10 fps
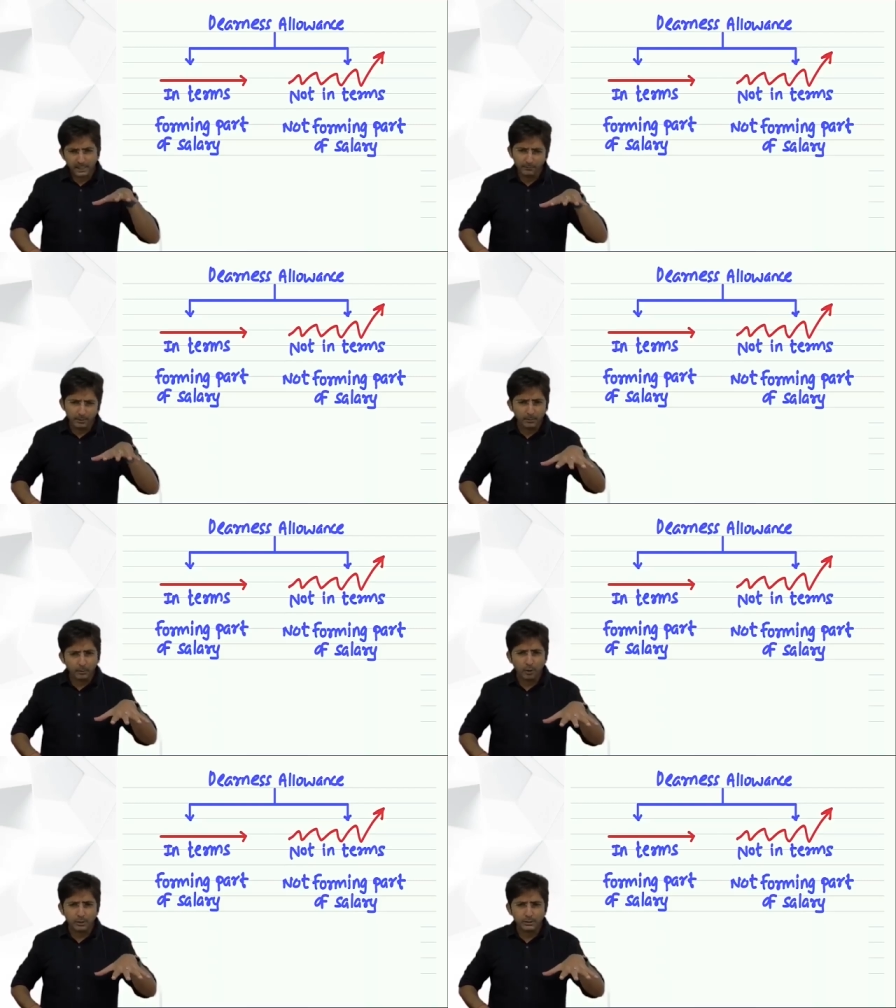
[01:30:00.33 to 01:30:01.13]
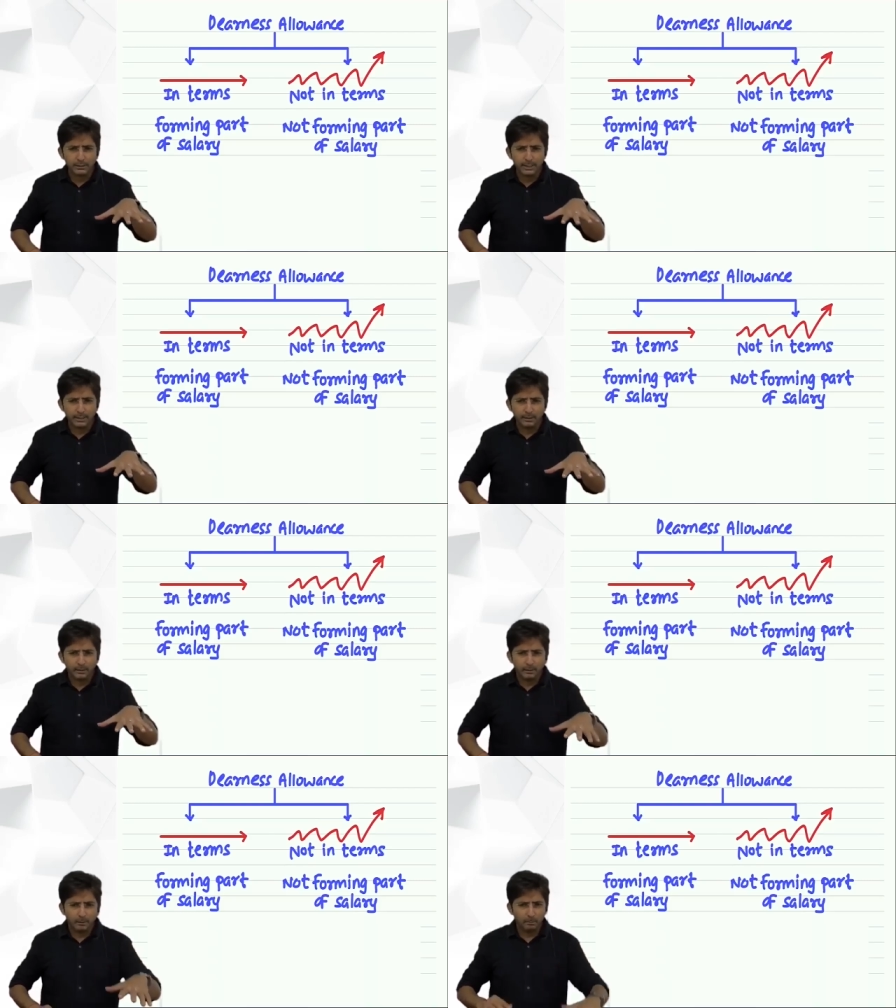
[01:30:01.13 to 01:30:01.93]
will be constant,
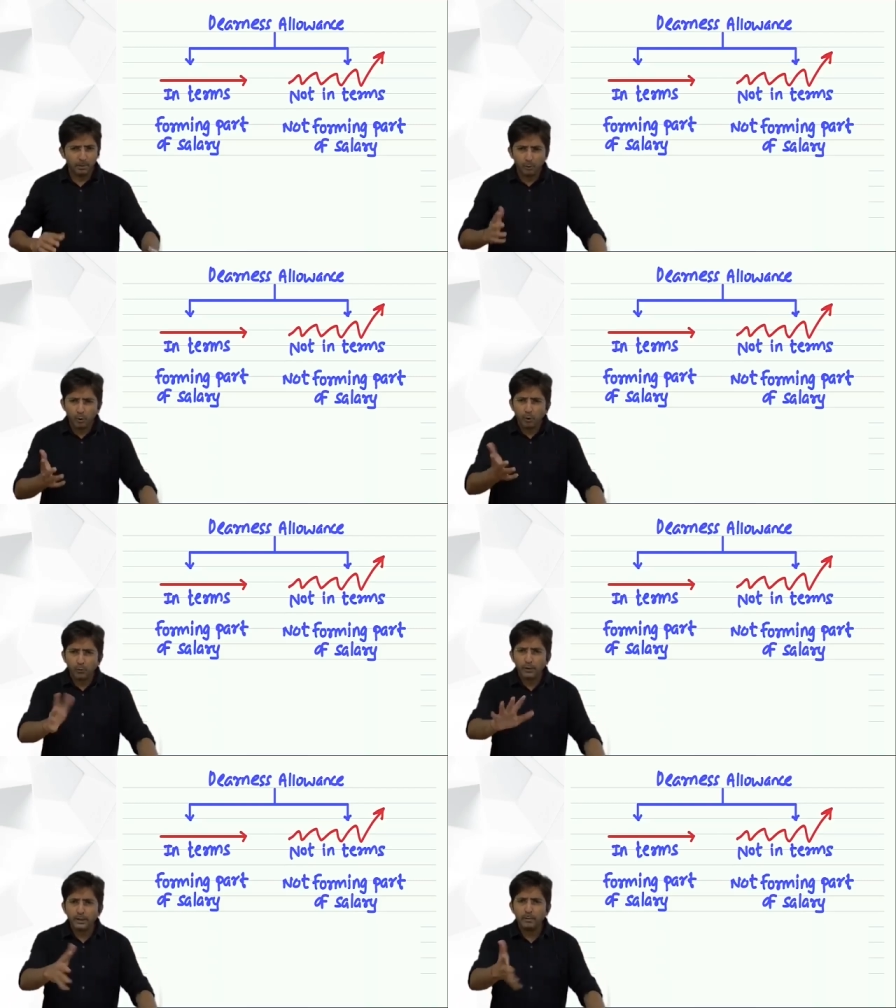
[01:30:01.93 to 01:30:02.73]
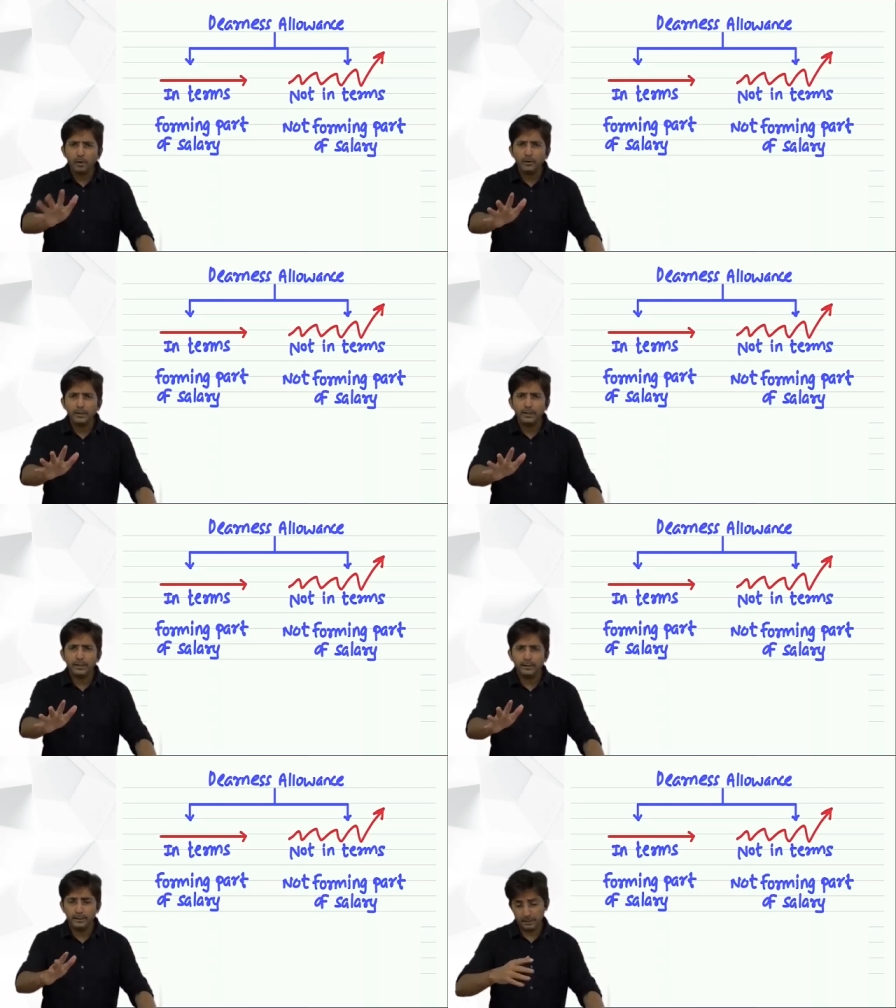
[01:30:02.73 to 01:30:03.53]
but don't worry about
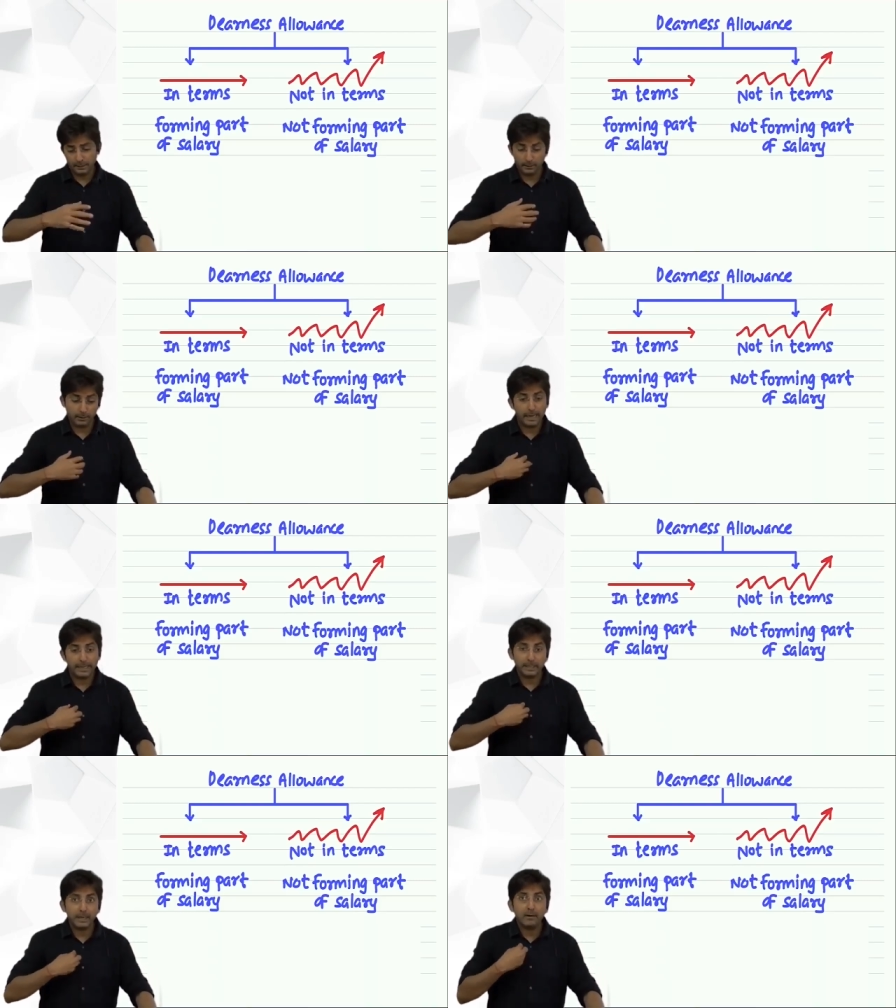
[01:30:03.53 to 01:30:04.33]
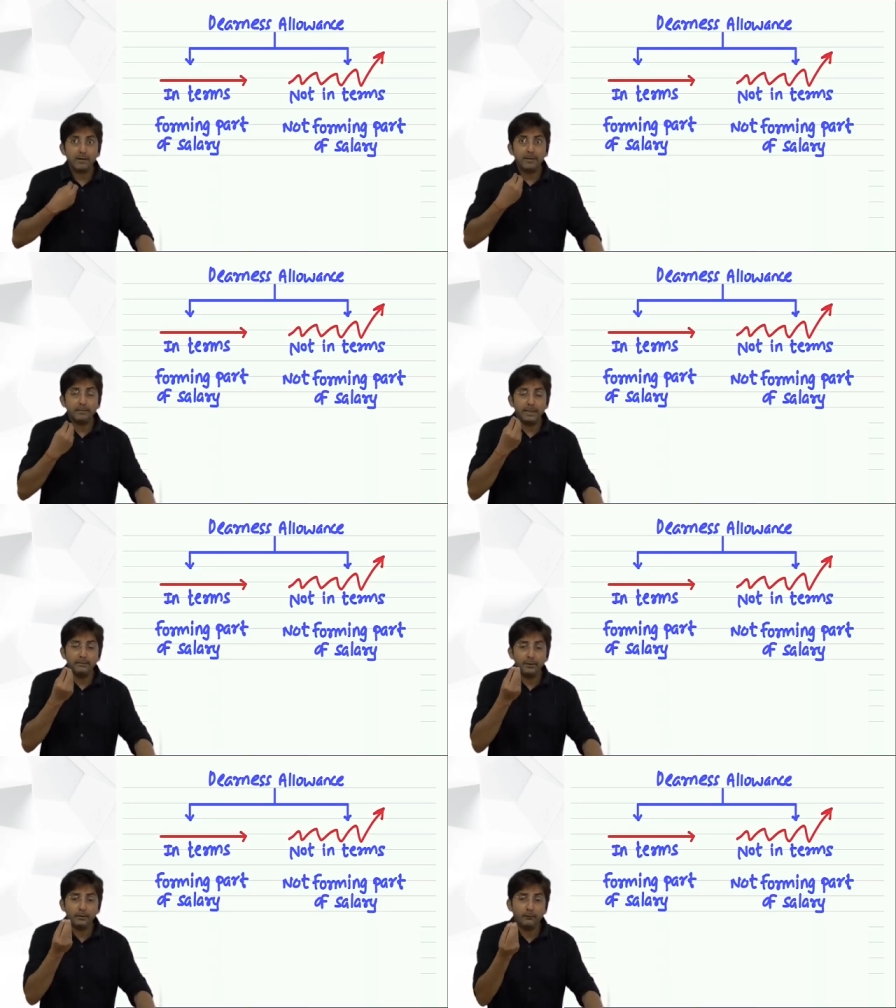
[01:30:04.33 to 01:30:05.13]
DA. Right now I am
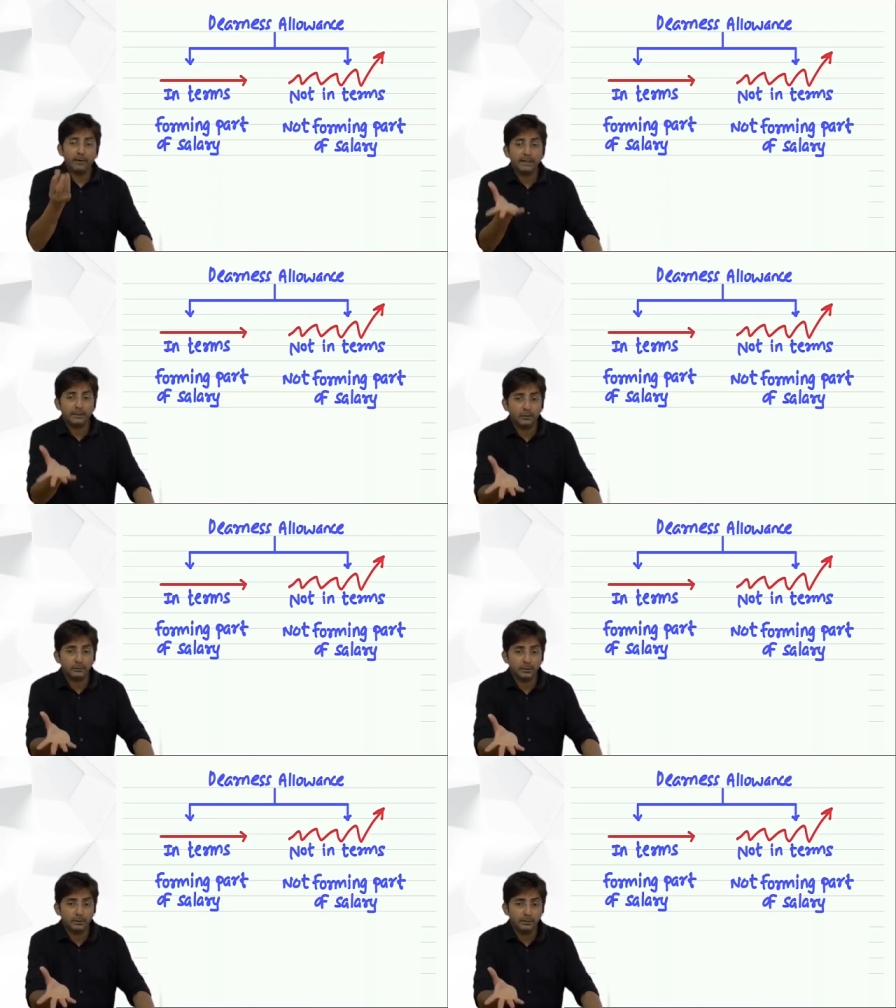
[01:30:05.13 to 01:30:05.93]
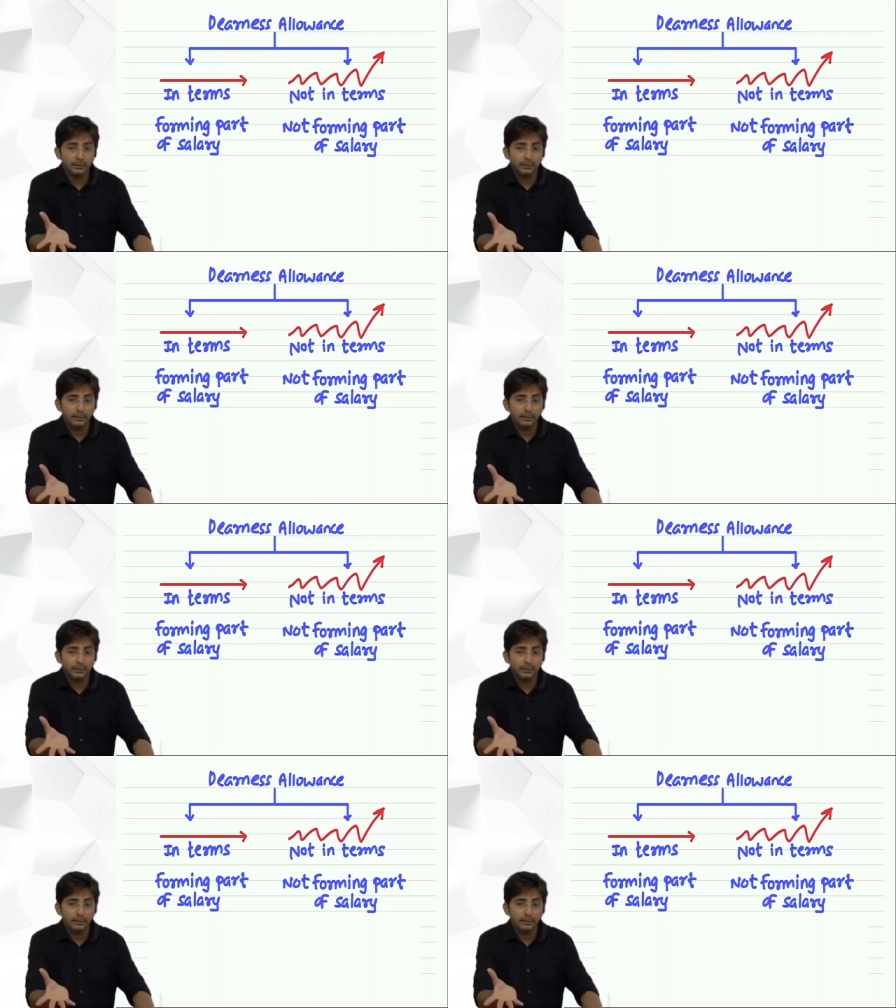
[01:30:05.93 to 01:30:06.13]
giving you 5,000.